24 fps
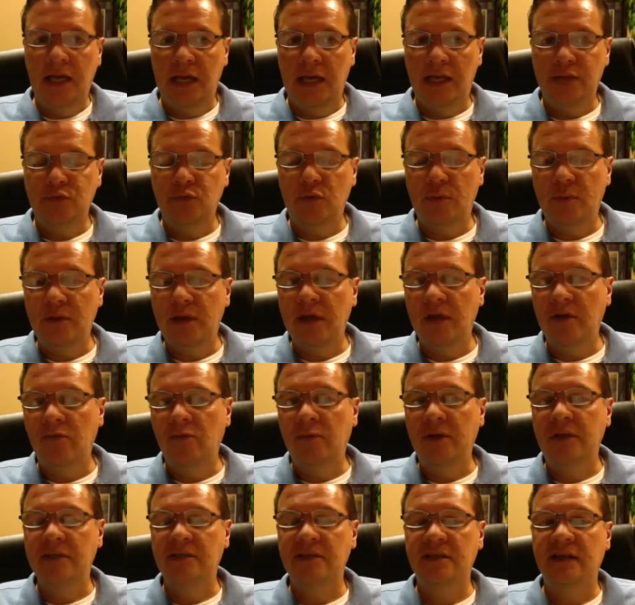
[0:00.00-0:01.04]
As we begin
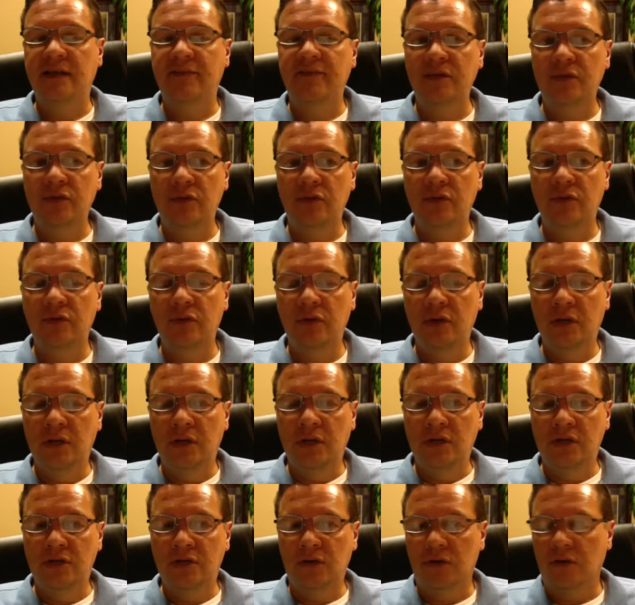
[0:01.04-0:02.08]
week seven, you
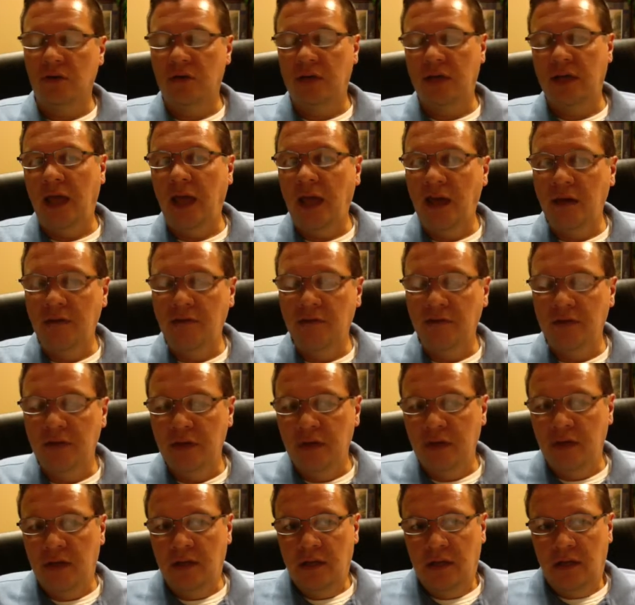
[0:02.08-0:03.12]
certainly have
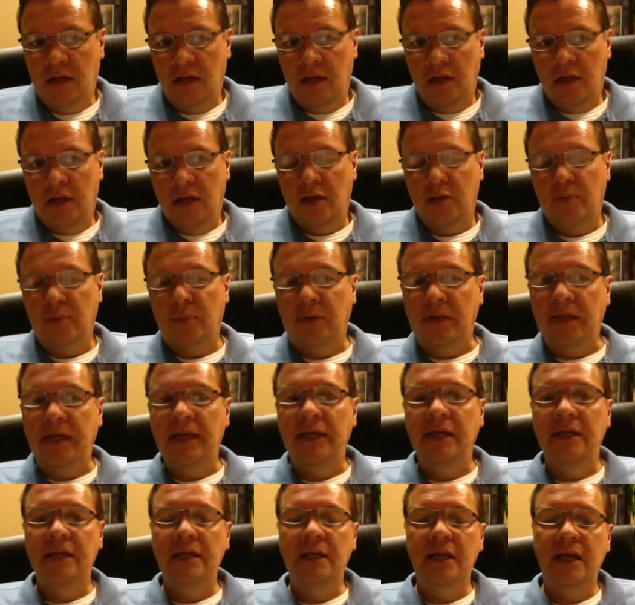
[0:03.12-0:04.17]

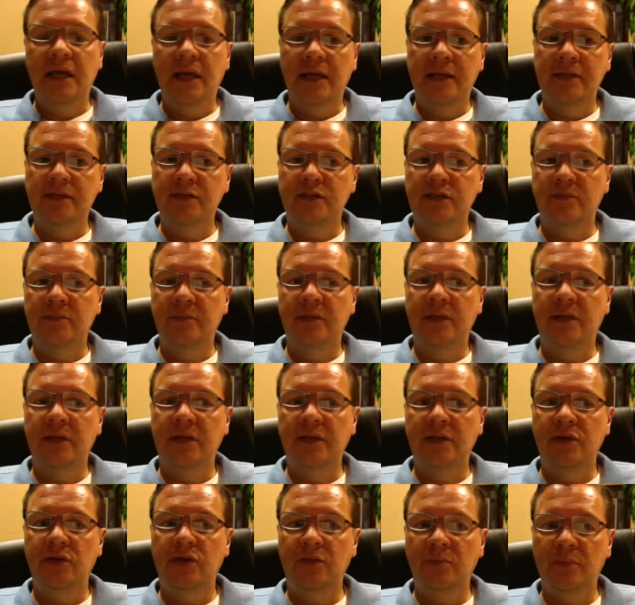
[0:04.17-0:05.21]
completed and
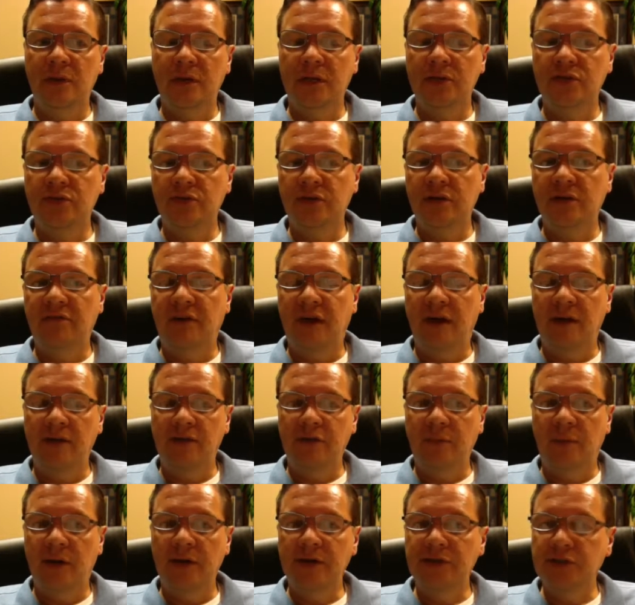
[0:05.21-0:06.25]
submitted your ministry
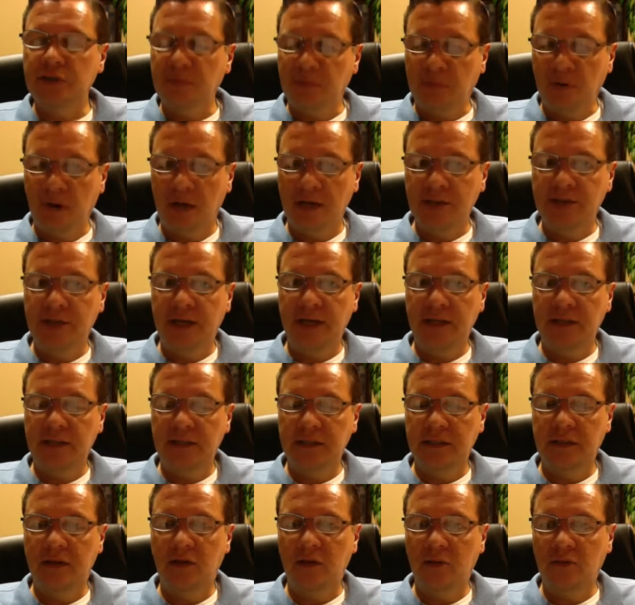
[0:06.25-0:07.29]
evaluation project,
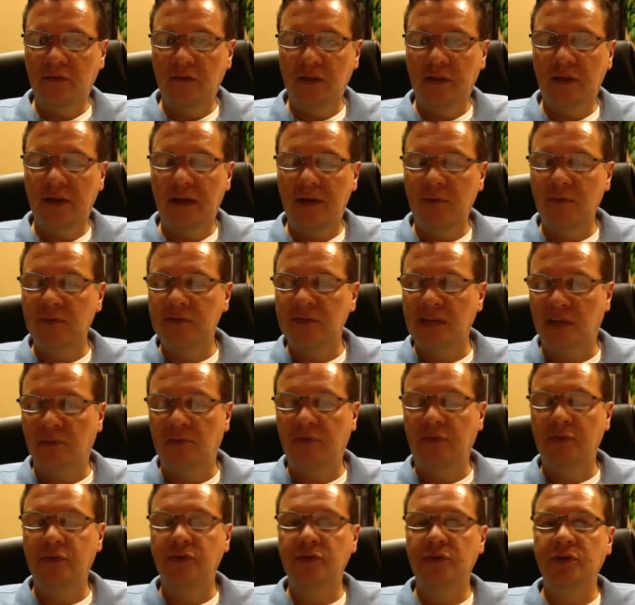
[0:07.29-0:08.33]
and hopefully that was
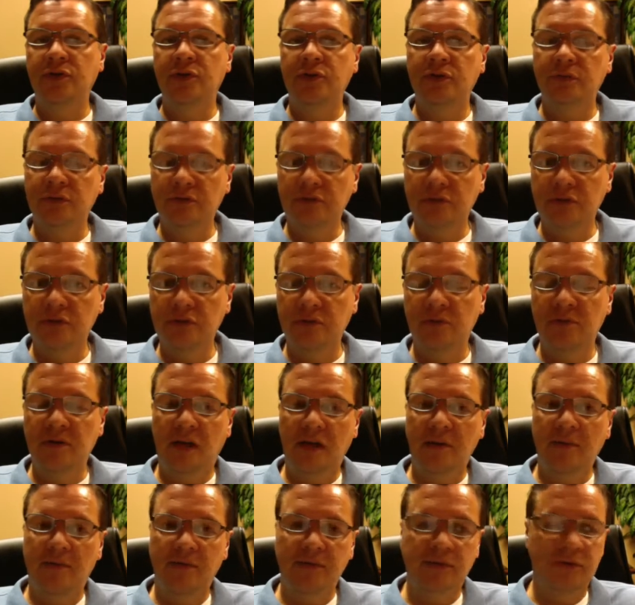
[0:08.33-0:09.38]
helpful to you to be
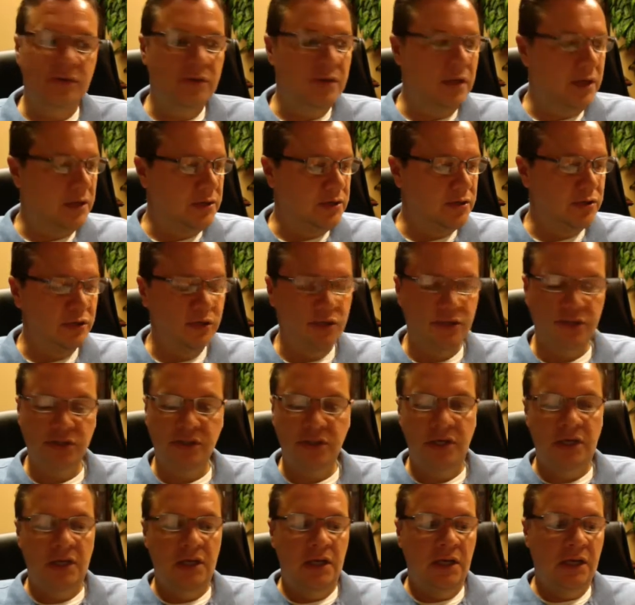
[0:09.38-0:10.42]
able to not just
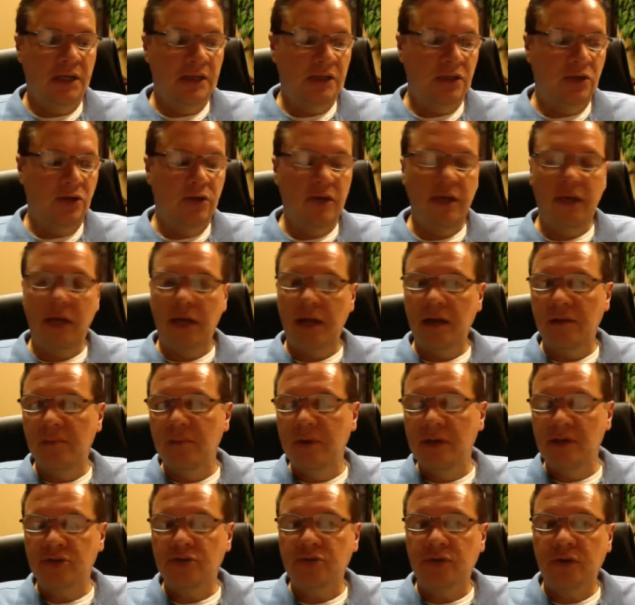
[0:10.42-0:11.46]
look at a
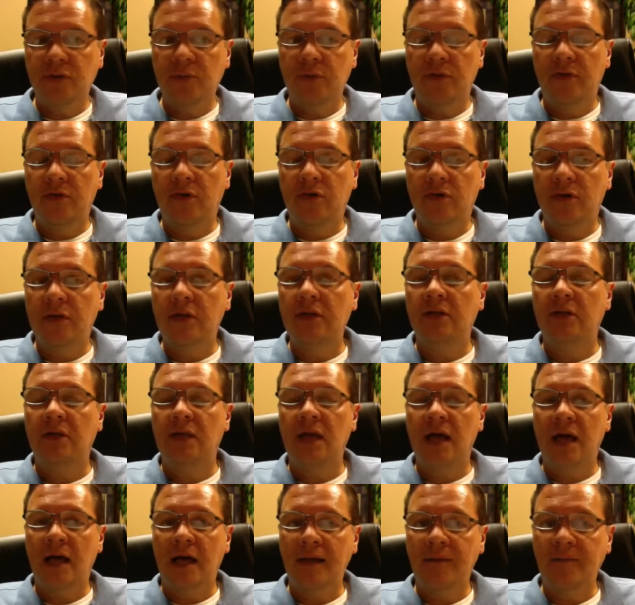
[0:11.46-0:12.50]
ministry with a critical
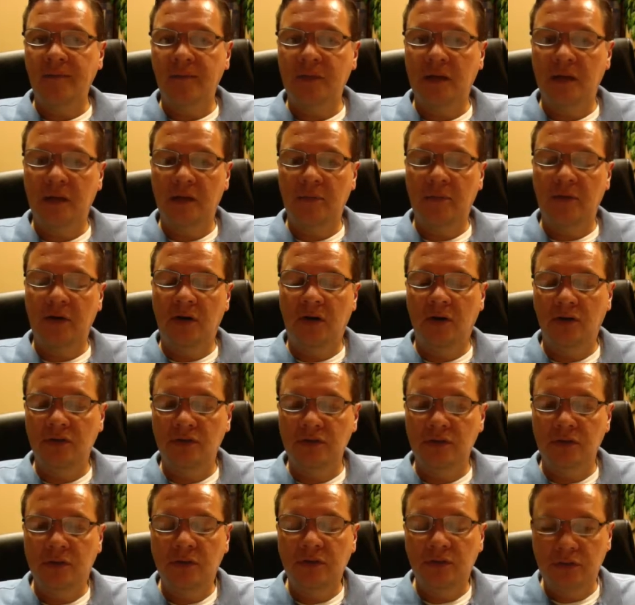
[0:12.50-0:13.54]
eye, uh, but
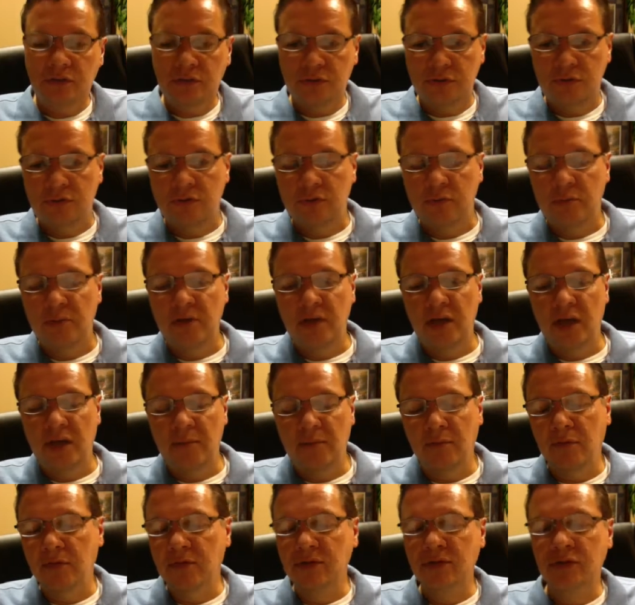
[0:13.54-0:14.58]
also to be
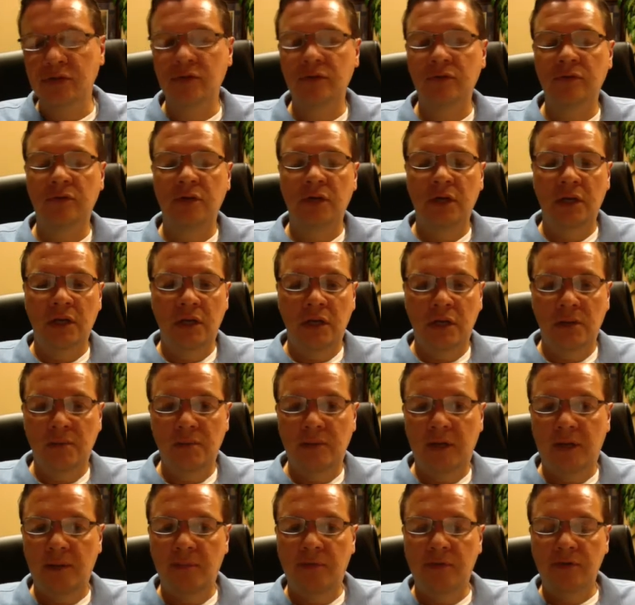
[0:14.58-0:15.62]
able to
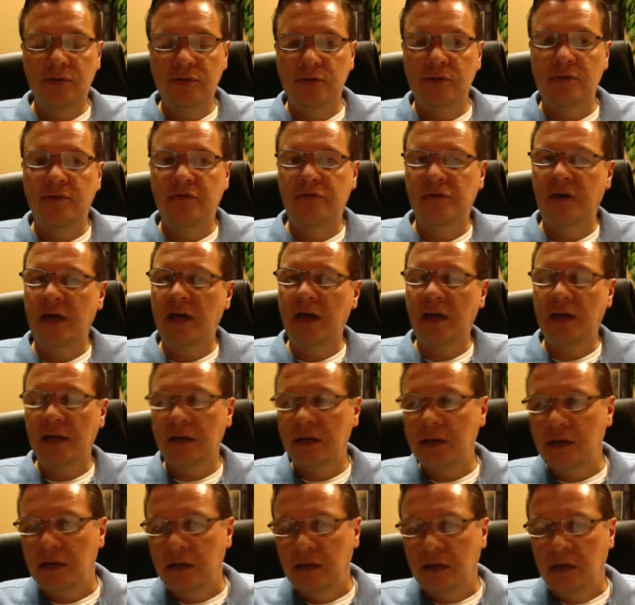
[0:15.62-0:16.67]
be able to
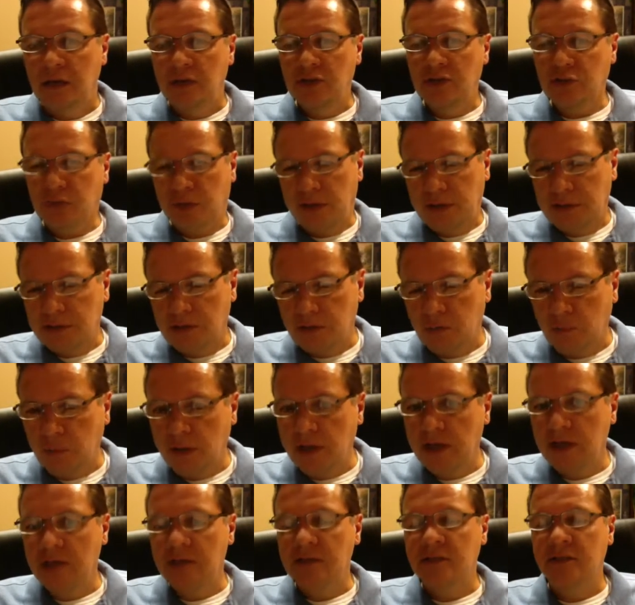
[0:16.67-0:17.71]
find strengths and
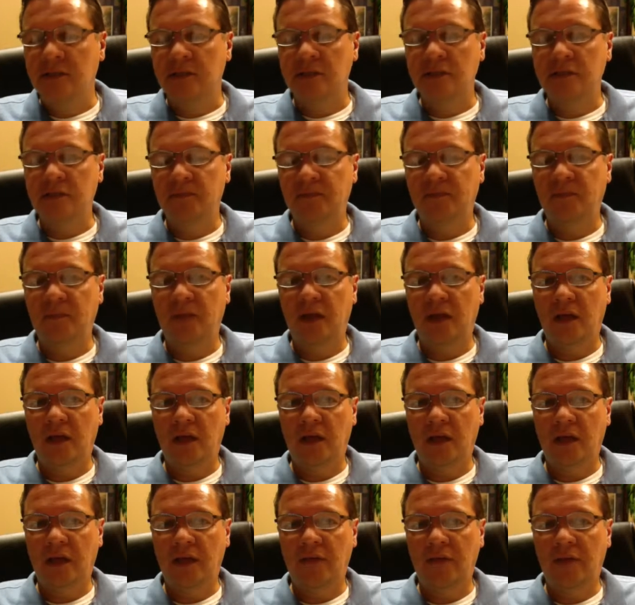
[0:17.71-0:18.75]
weaknesses, uh,
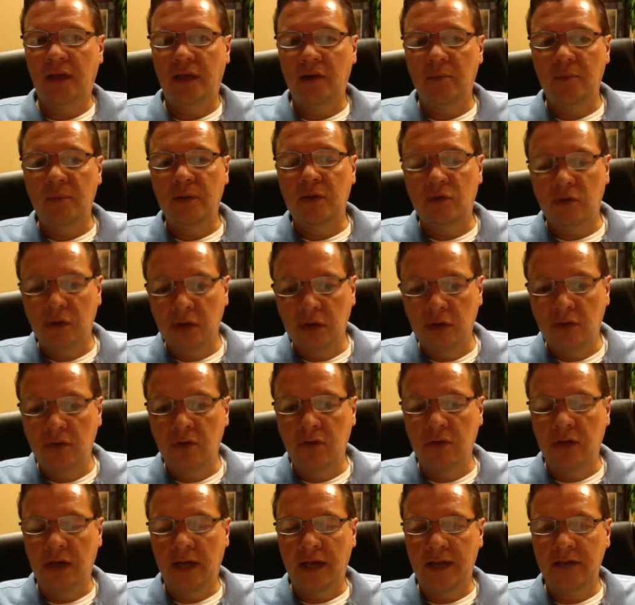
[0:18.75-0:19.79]
and that'll be
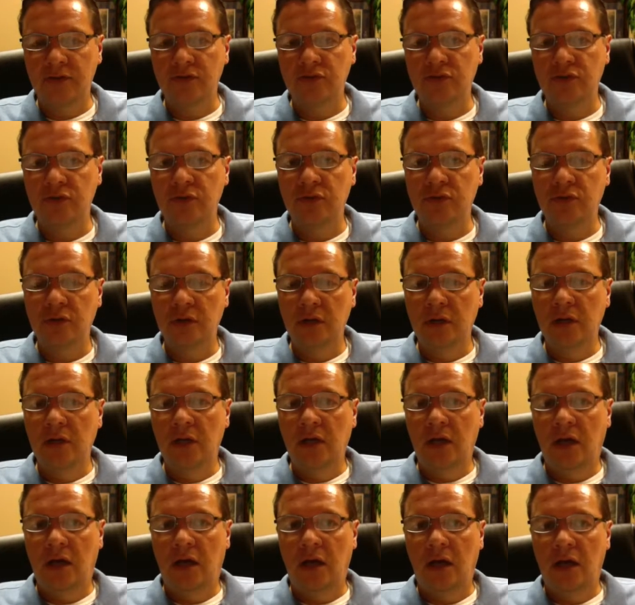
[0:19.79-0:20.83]
critical as you
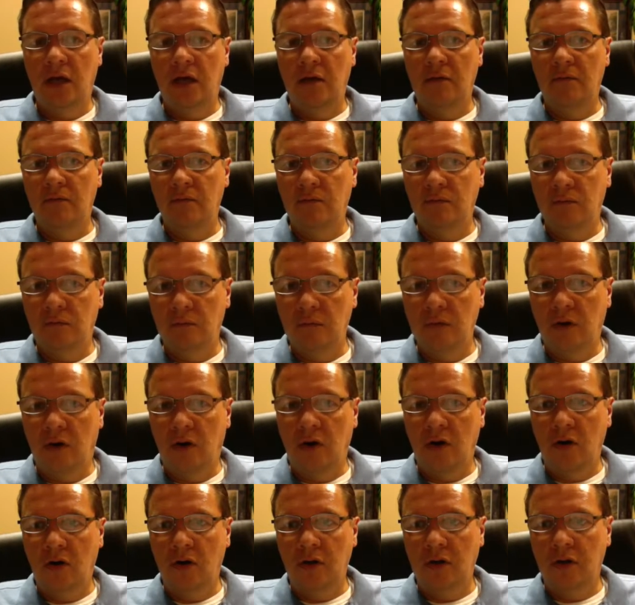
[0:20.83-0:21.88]
uh,
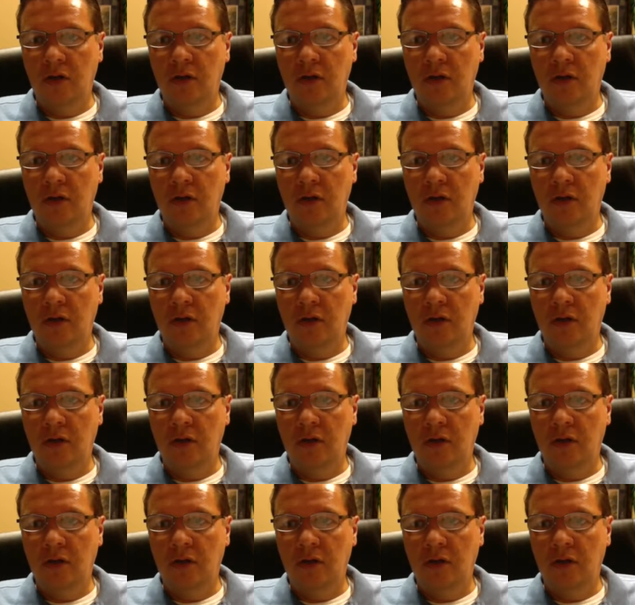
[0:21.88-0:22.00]
are